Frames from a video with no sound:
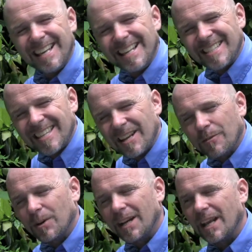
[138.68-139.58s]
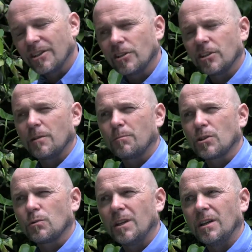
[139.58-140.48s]
It's that relationship
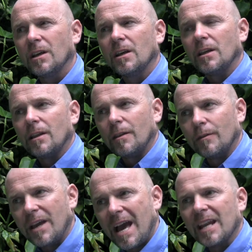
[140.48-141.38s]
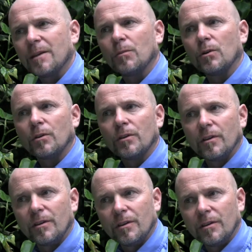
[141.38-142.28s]
between the animal,
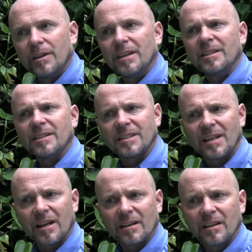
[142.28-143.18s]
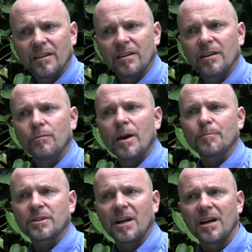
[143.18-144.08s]
the insect, the
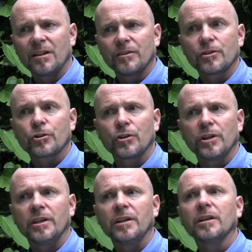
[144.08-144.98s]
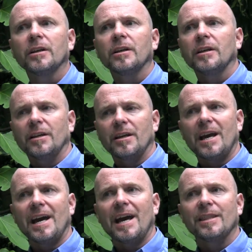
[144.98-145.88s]
reptile, the tree,
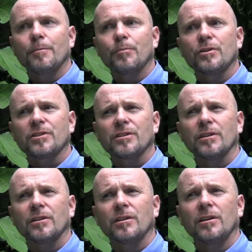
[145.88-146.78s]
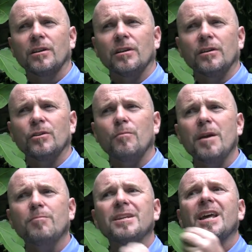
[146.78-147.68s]
and the person. You
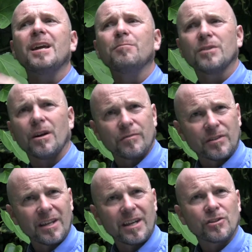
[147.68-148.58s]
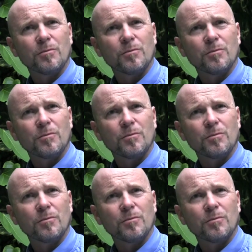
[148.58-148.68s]
may be named after that.